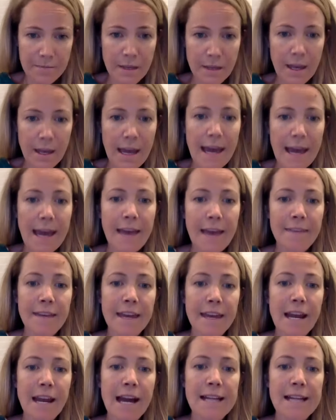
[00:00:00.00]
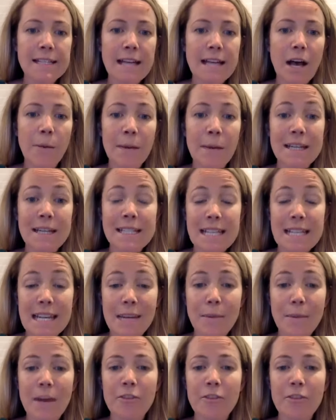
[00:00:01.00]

Mm-hmm. And I tell my team,